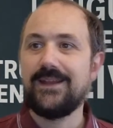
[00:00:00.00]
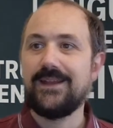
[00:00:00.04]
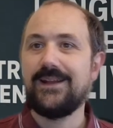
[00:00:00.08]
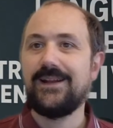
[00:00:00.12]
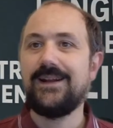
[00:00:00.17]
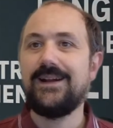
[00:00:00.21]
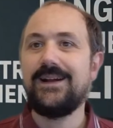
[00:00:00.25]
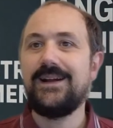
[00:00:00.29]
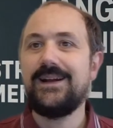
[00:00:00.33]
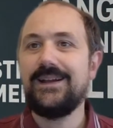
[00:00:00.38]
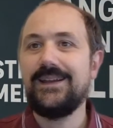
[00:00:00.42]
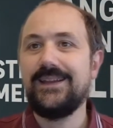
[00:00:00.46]

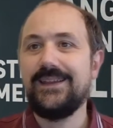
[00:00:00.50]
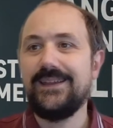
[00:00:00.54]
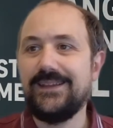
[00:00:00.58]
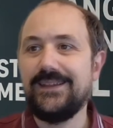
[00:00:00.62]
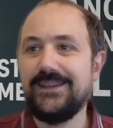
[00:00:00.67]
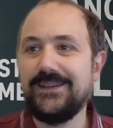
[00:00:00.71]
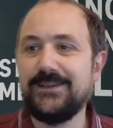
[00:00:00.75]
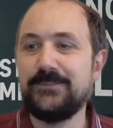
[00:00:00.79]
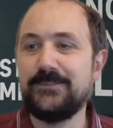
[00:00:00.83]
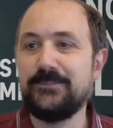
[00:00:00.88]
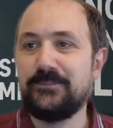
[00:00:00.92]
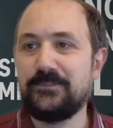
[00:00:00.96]
Hi,
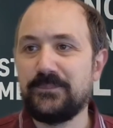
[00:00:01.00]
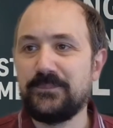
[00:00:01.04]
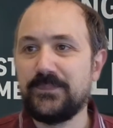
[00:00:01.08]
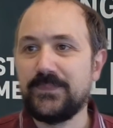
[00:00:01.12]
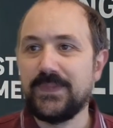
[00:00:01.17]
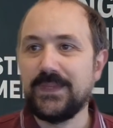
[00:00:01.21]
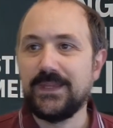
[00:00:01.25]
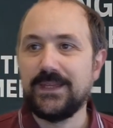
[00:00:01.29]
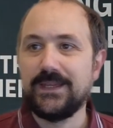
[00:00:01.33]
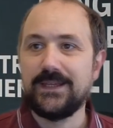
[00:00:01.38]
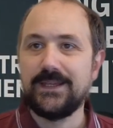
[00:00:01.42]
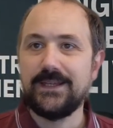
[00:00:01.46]

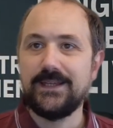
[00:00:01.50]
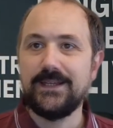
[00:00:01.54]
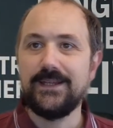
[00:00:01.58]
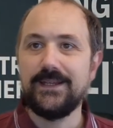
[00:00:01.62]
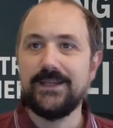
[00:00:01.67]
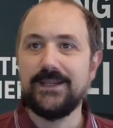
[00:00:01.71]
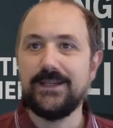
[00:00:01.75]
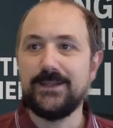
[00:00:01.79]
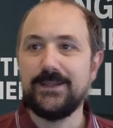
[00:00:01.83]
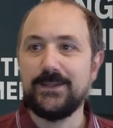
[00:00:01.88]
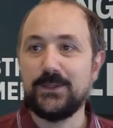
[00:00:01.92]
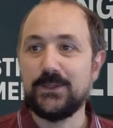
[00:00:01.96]

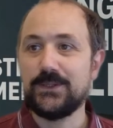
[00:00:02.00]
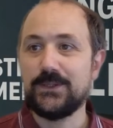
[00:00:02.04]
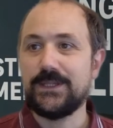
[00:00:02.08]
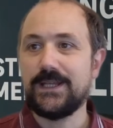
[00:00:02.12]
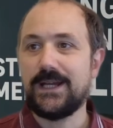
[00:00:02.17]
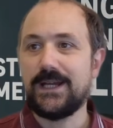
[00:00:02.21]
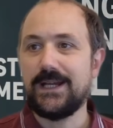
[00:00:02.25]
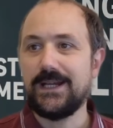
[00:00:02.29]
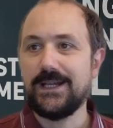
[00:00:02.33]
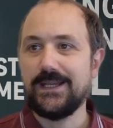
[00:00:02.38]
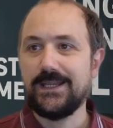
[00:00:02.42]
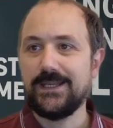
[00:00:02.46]
not
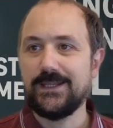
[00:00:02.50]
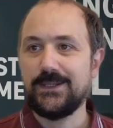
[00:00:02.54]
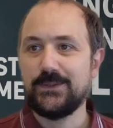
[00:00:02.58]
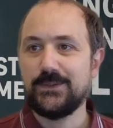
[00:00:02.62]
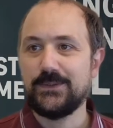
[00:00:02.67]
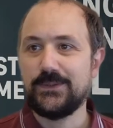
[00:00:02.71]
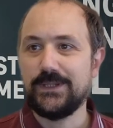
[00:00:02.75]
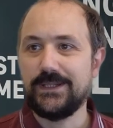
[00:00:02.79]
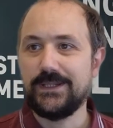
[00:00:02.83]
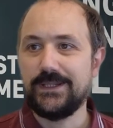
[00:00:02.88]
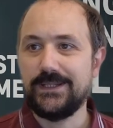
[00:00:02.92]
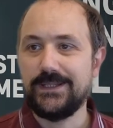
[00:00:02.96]
I
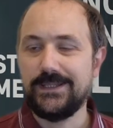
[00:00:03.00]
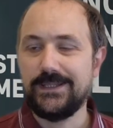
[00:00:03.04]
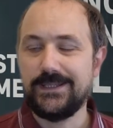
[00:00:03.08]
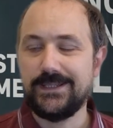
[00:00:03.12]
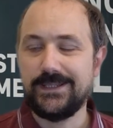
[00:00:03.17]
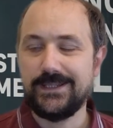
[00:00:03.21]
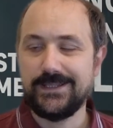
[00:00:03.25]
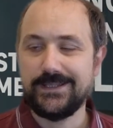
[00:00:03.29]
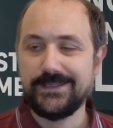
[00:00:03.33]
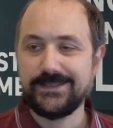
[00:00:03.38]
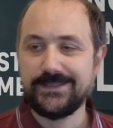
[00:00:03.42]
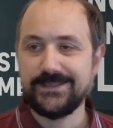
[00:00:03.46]
today,
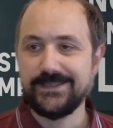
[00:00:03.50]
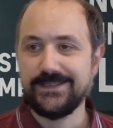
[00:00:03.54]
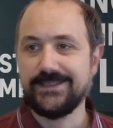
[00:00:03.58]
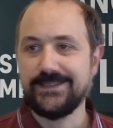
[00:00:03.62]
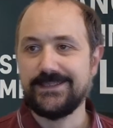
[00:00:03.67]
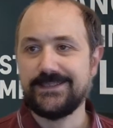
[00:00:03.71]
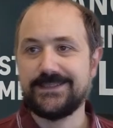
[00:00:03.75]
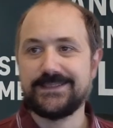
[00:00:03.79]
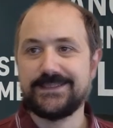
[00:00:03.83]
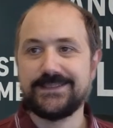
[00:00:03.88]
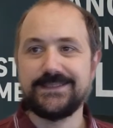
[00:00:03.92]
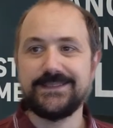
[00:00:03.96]
as
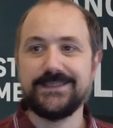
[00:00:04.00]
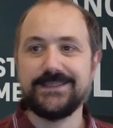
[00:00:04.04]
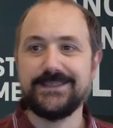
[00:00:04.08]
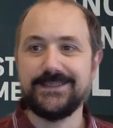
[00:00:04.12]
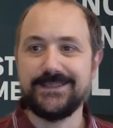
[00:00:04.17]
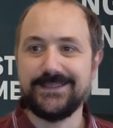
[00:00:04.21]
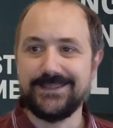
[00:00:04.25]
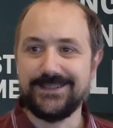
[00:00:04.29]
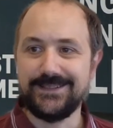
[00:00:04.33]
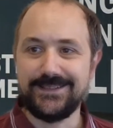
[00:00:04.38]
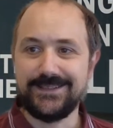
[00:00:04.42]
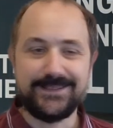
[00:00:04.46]

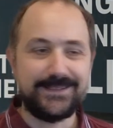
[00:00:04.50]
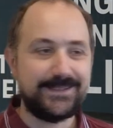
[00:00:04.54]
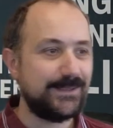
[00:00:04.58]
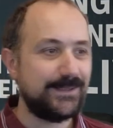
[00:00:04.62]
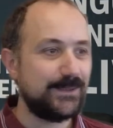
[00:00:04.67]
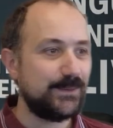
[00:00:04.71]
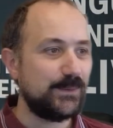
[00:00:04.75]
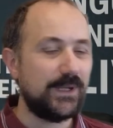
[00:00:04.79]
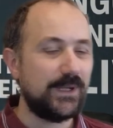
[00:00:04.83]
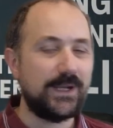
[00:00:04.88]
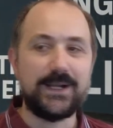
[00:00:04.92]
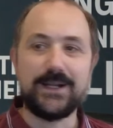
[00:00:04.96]

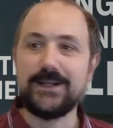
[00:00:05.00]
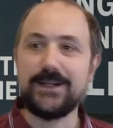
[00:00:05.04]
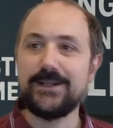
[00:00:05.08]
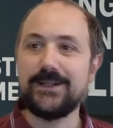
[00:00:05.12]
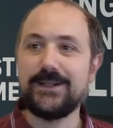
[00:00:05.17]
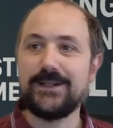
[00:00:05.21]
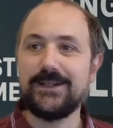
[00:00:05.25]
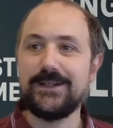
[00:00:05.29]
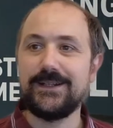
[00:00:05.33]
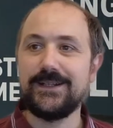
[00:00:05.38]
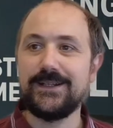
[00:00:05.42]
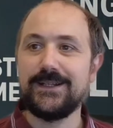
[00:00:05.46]
we are
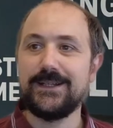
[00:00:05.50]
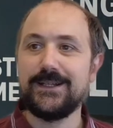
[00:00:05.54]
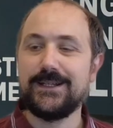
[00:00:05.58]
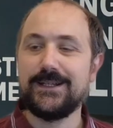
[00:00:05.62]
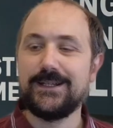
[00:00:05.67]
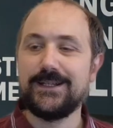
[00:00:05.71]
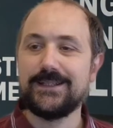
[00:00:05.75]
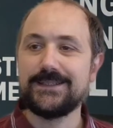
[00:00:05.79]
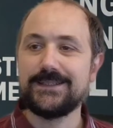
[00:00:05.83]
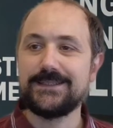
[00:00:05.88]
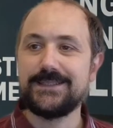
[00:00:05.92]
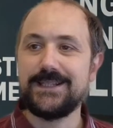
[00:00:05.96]

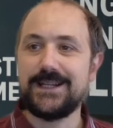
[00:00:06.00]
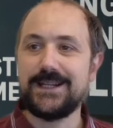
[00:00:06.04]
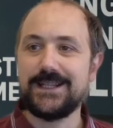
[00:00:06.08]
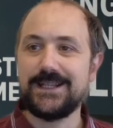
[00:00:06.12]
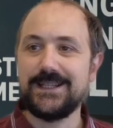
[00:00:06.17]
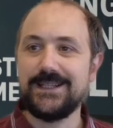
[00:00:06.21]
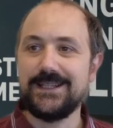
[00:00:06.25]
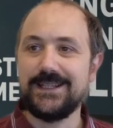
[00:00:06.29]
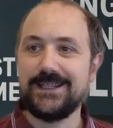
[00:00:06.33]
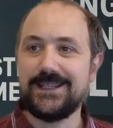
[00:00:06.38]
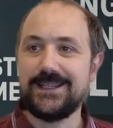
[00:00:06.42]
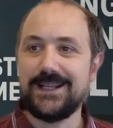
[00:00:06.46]

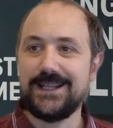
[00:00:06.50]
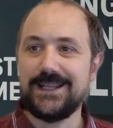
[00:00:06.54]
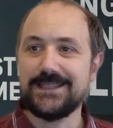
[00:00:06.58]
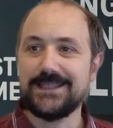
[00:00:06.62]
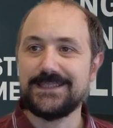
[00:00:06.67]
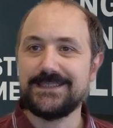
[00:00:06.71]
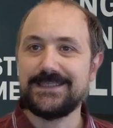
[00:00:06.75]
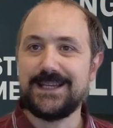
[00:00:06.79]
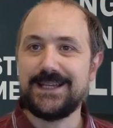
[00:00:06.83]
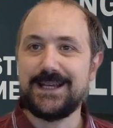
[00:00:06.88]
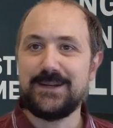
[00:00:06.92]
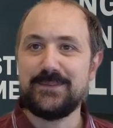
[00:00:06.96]
starting the Italian
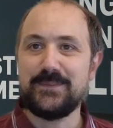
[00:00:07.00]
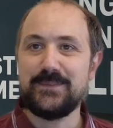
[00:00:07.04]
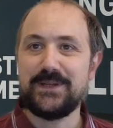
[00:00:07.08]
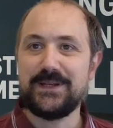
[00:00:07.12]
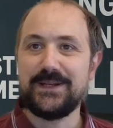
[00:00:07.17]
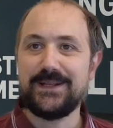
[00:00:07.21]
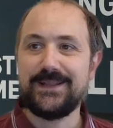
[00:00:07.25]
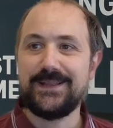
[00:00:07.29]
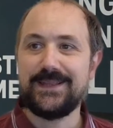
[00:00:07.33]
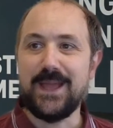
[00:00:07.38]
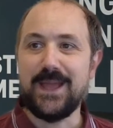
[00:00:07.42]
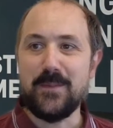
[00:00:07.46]

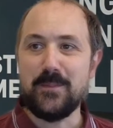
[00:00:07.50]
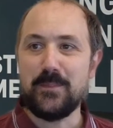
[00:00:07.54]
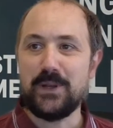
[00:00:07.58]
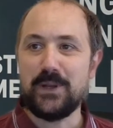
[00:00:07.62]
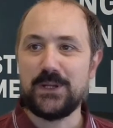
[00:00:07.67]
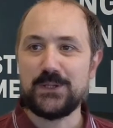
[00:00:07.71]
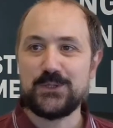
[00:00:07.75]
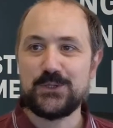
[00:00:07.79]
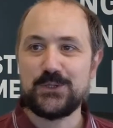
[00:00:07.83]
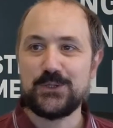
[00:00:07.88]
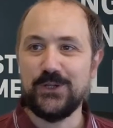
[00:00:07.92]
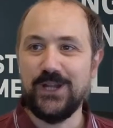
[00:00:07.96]
summer
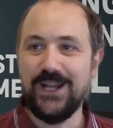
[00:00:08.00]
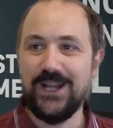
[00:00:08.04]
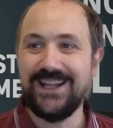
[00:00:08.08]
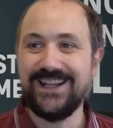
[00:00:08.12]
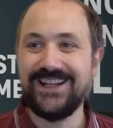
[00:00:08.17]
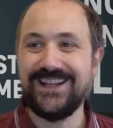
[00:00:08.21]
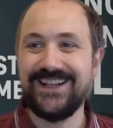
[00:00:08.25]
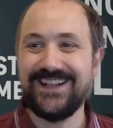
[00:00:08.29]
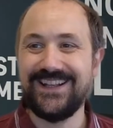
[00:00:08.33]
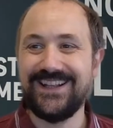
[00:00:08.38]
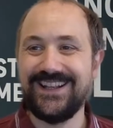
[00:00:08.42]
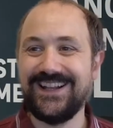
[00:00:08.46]
temperature
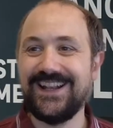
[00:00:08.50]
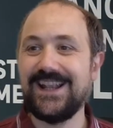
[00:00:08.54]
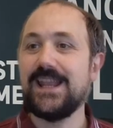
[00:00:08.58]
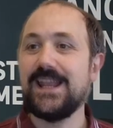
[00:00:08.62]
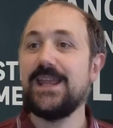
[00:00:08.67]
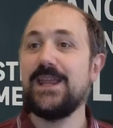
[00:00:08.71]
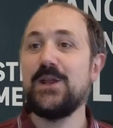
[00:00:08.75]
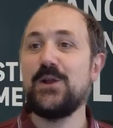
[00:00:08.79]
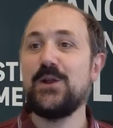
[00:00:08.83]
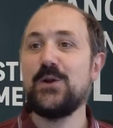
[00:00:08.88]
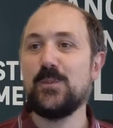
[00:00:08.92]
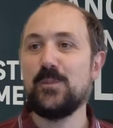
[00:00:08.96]

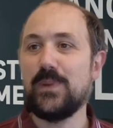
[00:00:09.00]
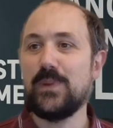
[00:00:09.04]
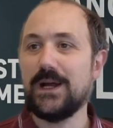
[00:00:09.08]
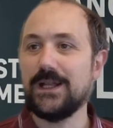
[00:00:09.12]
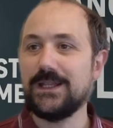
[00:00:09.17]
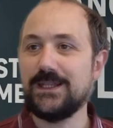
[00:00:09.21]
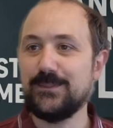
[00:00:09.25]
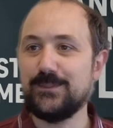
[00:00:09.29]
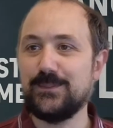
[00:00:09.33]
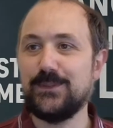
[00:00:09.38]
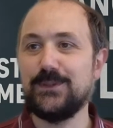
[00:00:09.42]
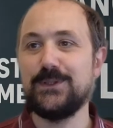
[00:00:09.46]

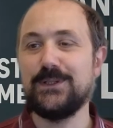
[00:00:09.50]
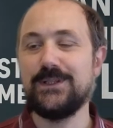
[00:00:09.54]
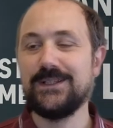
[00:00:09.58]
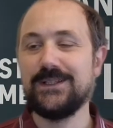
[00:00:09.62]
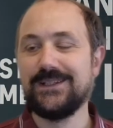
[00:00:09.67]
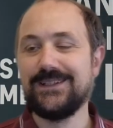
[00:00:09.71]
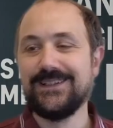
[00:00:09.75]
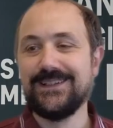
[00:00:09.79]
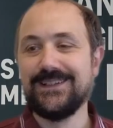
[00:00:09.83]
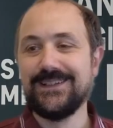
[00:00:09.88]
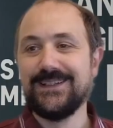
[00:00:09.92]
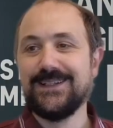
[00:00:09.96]
incompatible
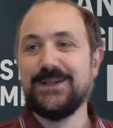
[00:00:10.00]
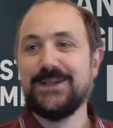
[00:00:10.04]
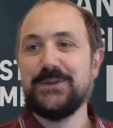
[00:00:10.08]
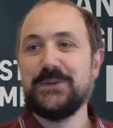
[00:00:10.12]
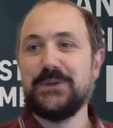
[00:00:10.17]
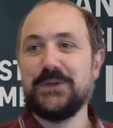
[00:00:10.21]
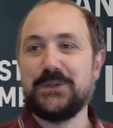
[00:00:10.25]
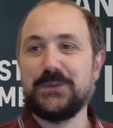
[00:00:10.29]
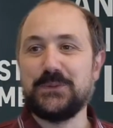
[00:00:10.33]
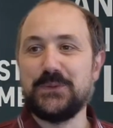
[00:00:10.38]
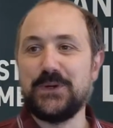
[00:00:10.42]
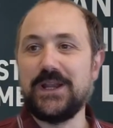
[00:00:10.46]

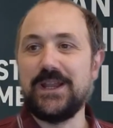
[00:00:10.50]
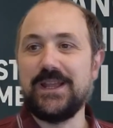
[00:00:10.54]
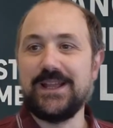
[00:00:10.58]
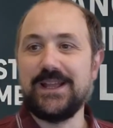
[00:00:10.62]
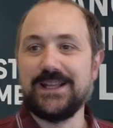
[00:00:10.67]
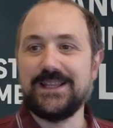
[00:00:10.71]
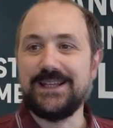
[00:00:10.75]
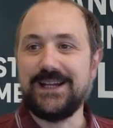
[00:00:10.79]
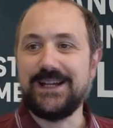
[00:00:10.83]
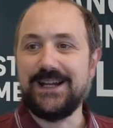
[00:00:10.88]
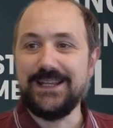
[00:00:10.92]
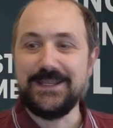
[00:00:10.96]
with wearing a
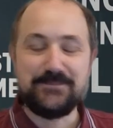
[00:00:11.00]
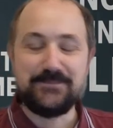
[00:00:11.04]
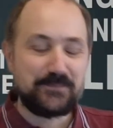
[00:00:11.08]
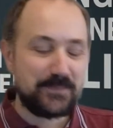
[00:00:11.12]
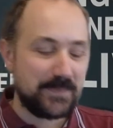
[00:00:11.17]
tie.